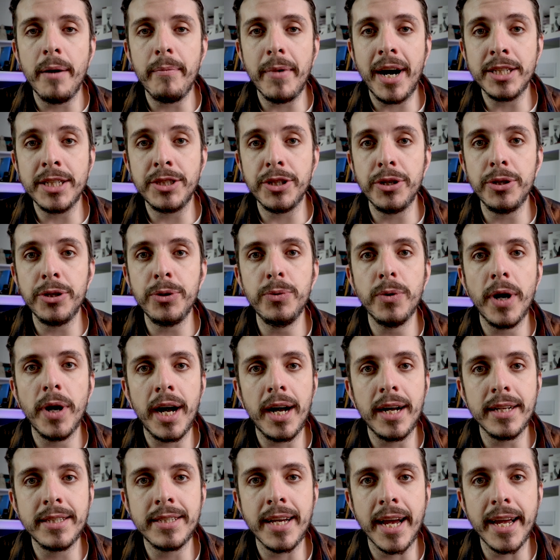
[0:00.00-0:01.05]
I do
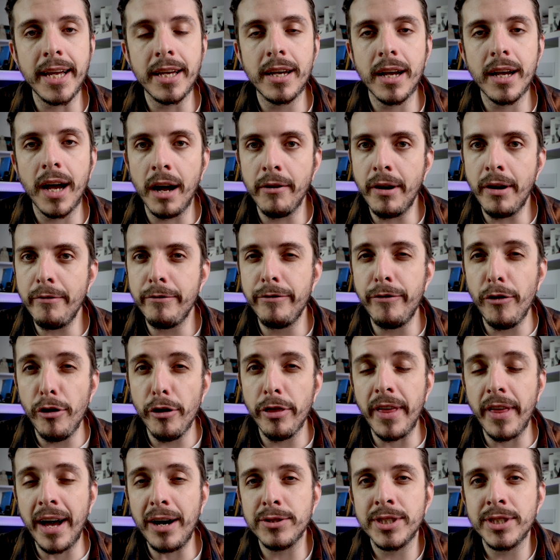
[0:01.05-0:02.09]
take around
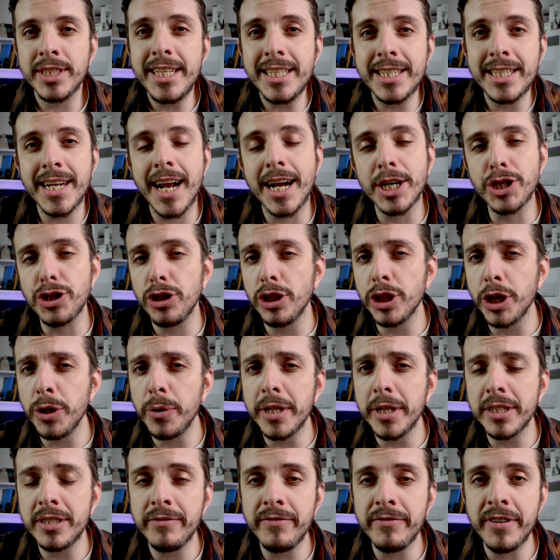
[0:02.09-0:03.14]
4,000 international
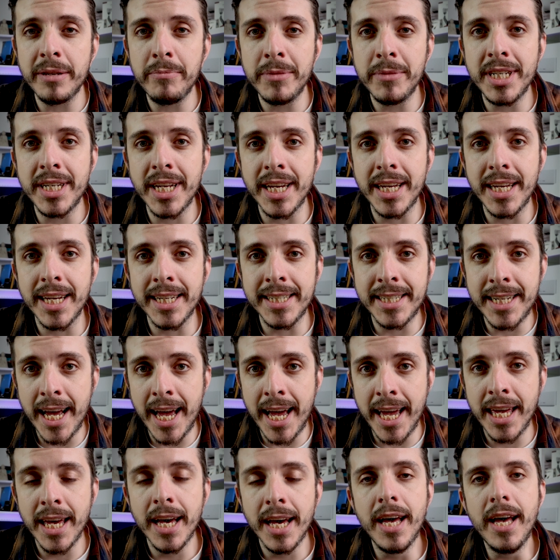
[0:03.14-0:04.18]
units of vitamin D a
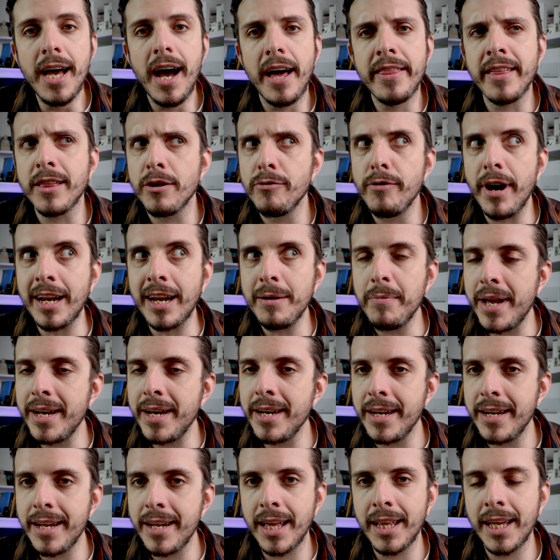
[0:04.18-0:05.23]
day. I think the
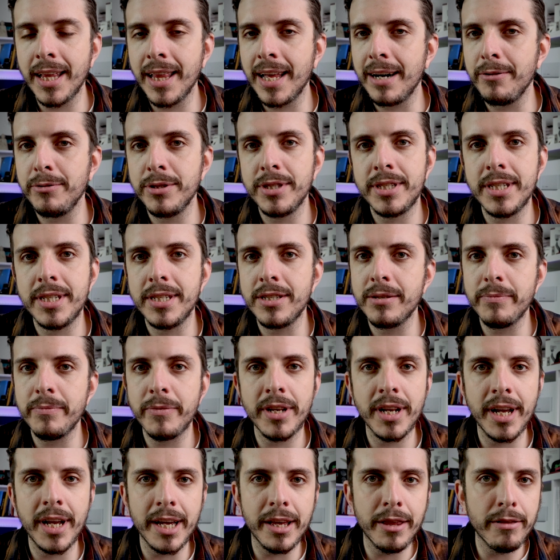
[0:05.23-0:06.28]
recommended daily allowance is
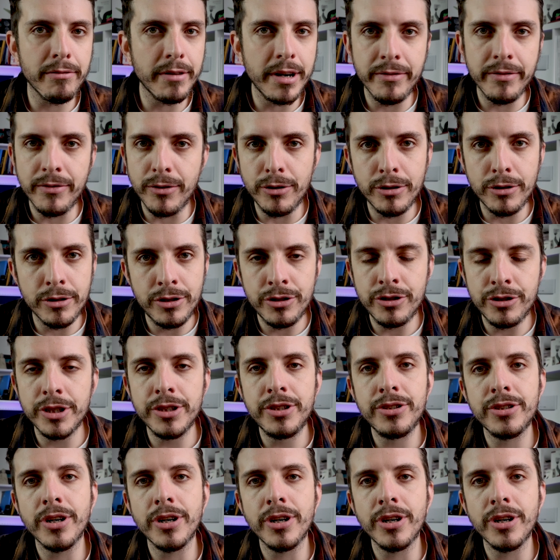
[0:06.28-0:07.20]
something like 300 or 400.